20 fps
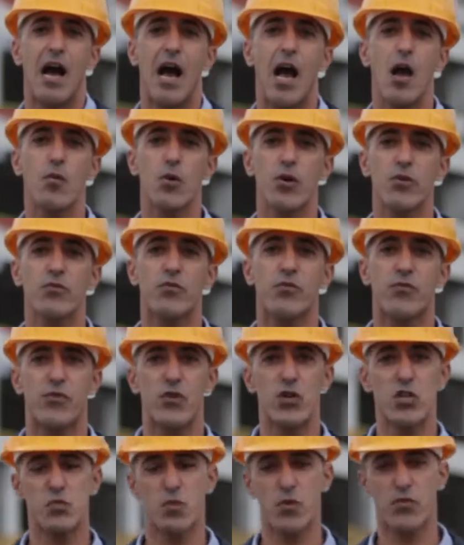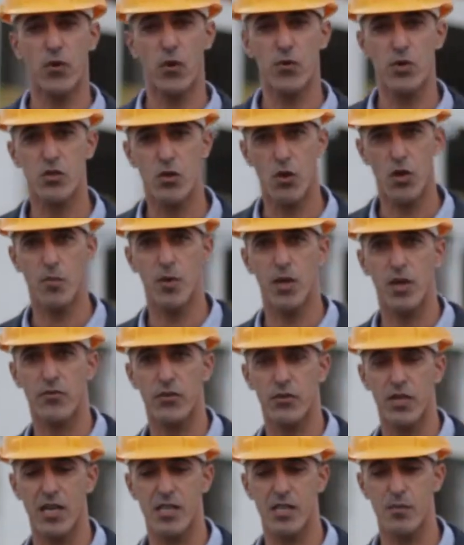I want first, before we talk about
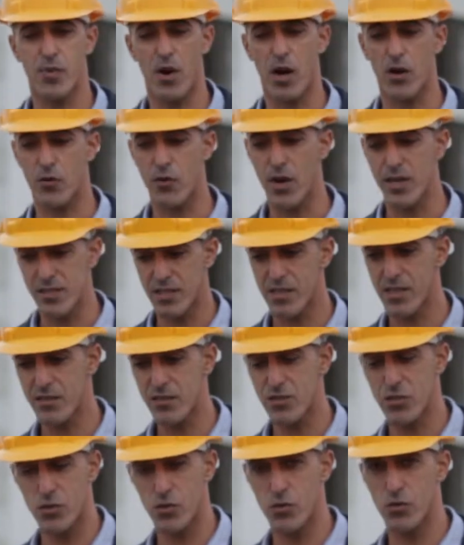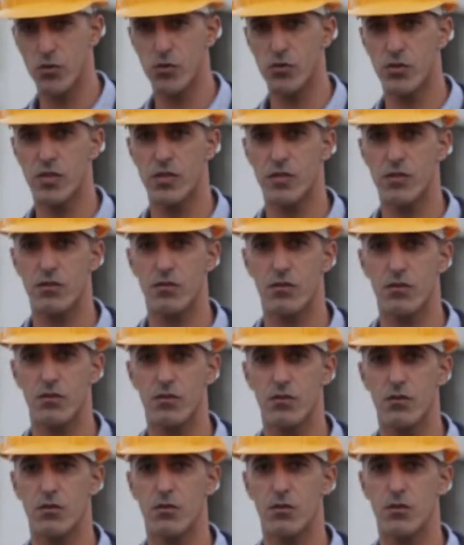Aphrodite Park Residence, to,
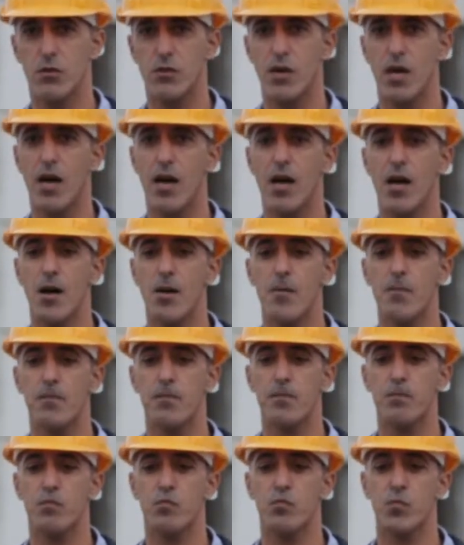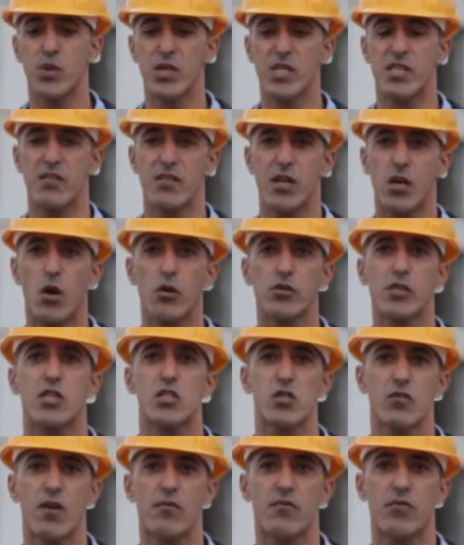to um, put it in the
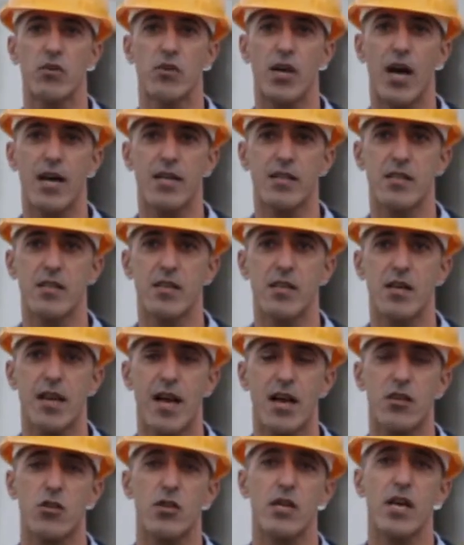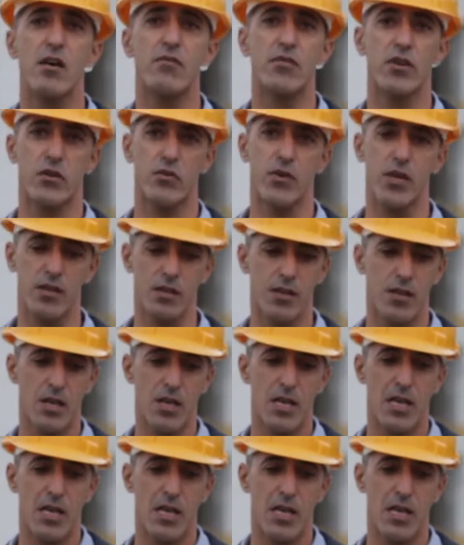context of Aphrodite and actually Evergreen.